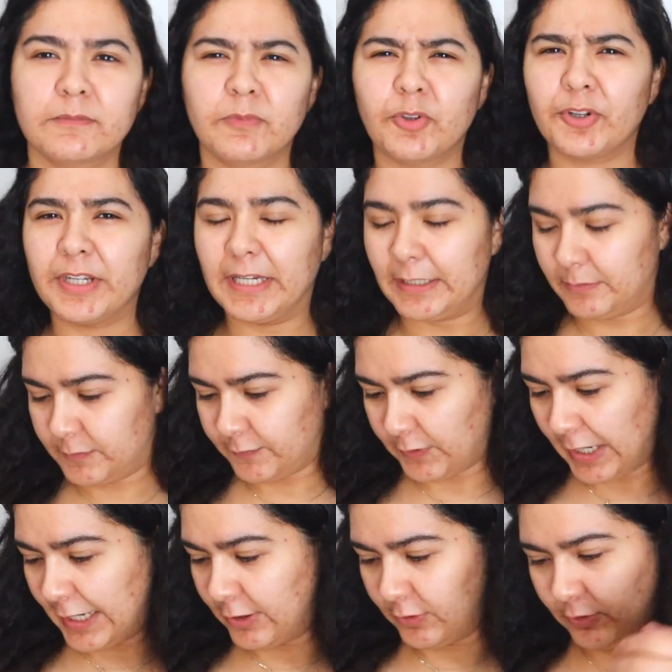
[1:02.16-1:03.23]
3 items
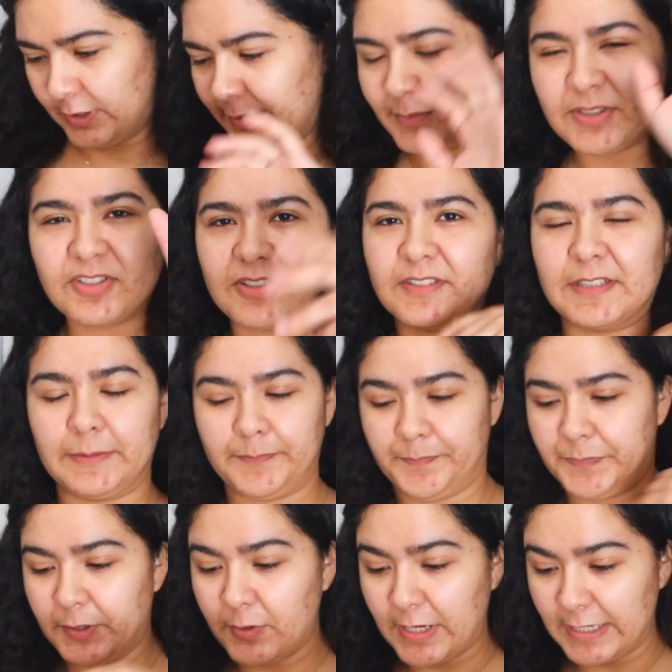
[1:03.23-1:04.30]
for, I don't know, let me just see.
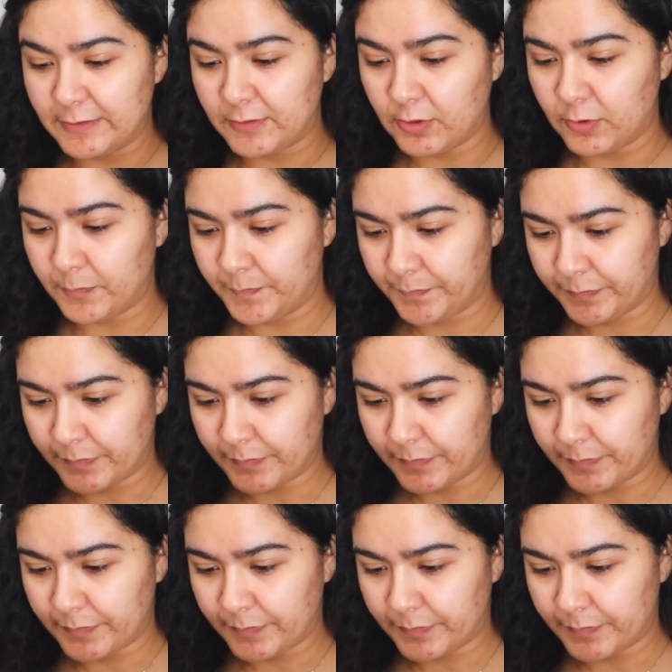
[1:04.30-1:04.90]
Okay, so